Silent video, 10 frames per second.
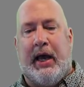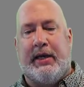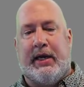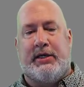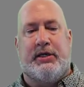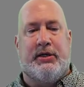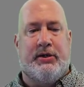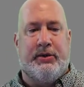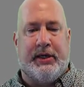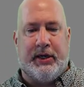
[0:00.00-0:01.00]
and I
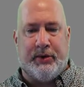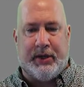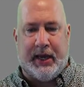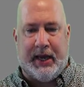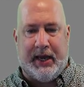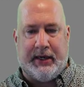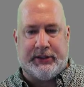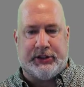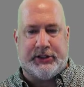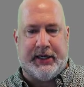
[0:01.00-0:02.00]
do, hit okay,
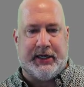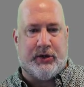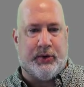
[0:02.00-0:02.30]
let's just take a